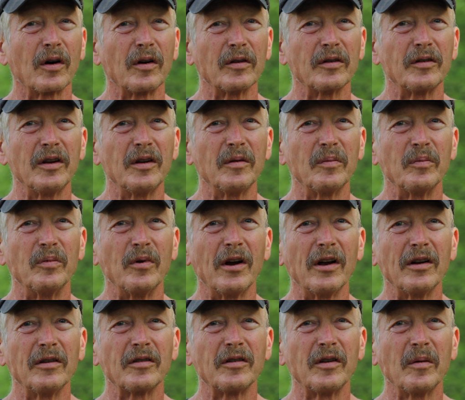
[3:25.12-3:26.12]
called deep
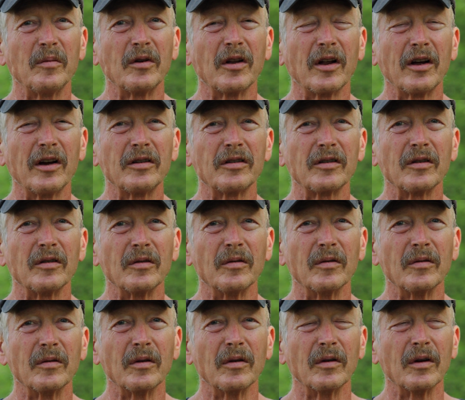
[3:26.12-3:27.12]
brain stimulation
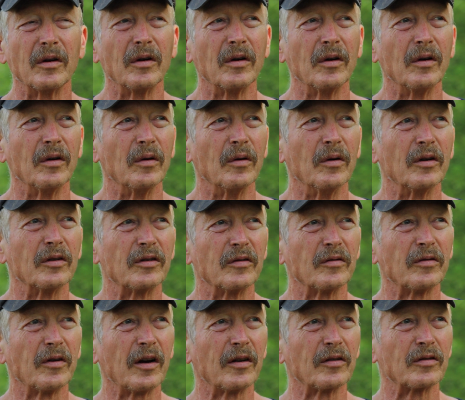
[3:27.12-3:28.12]
which
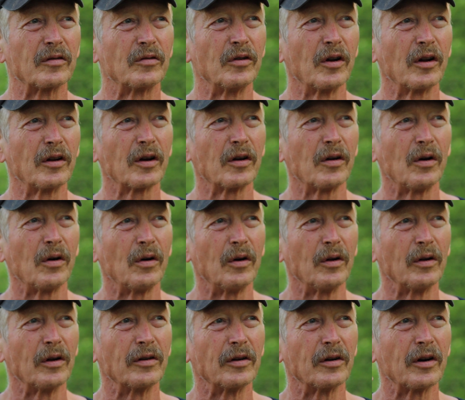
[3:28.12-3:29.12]
involves drilling a
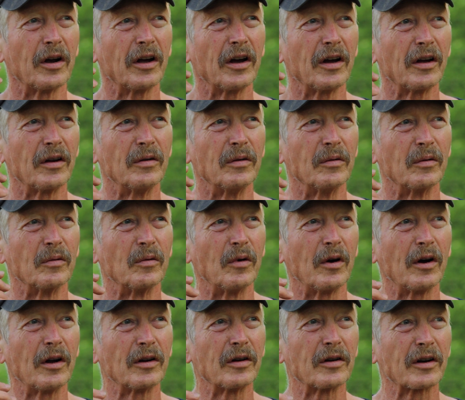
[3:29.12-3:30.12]
hole in your head
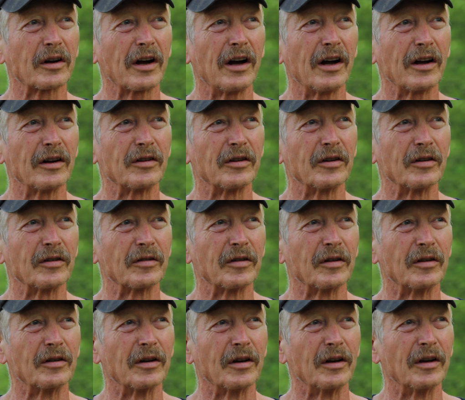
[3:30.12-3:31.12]
while you're
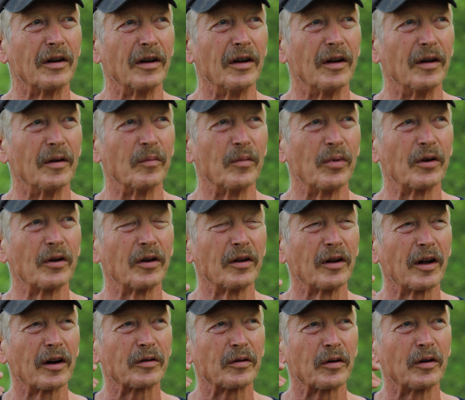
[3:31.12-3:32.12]
conscious, putting
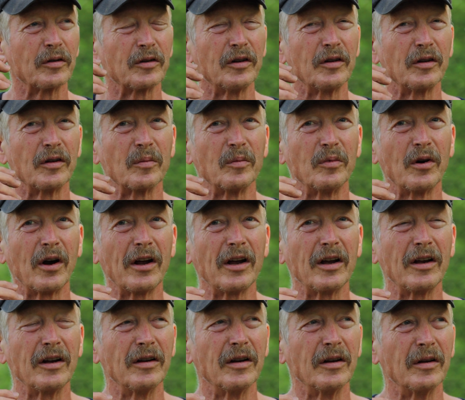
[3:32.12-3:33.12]
electrodes into your
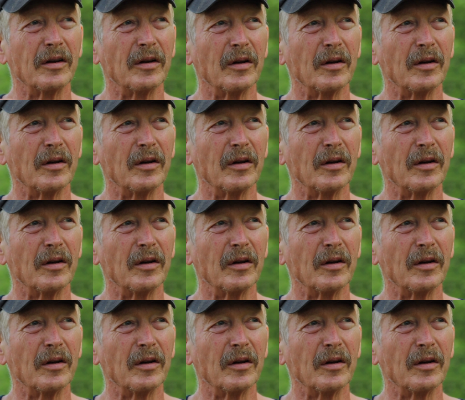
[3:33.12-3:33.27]
brain,